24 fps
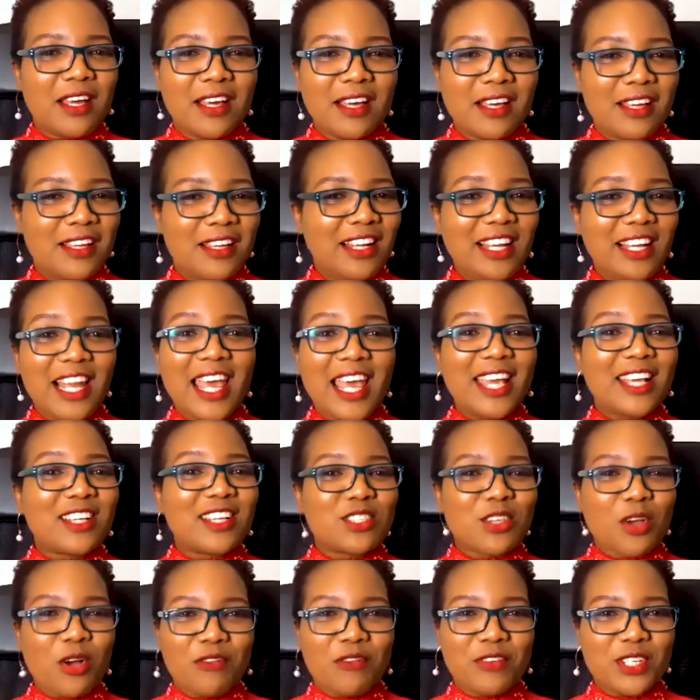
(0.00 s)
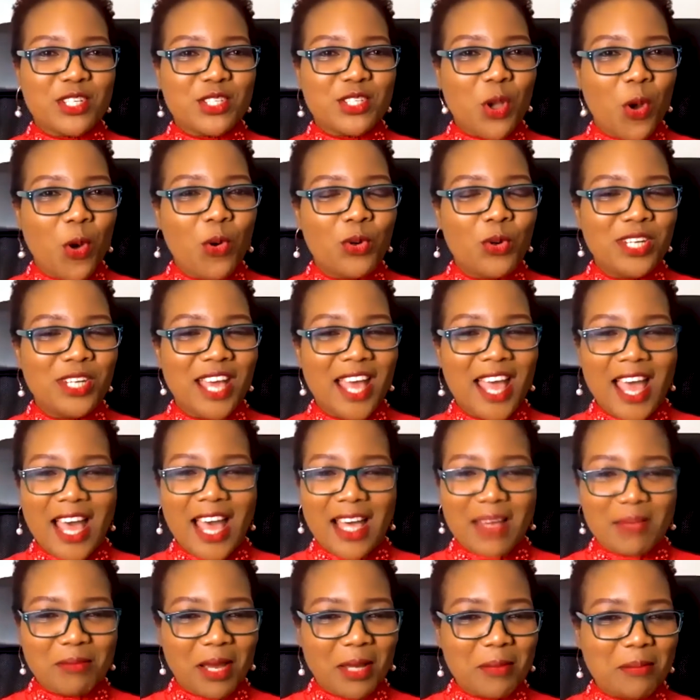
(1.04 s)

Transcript: legs of its own and my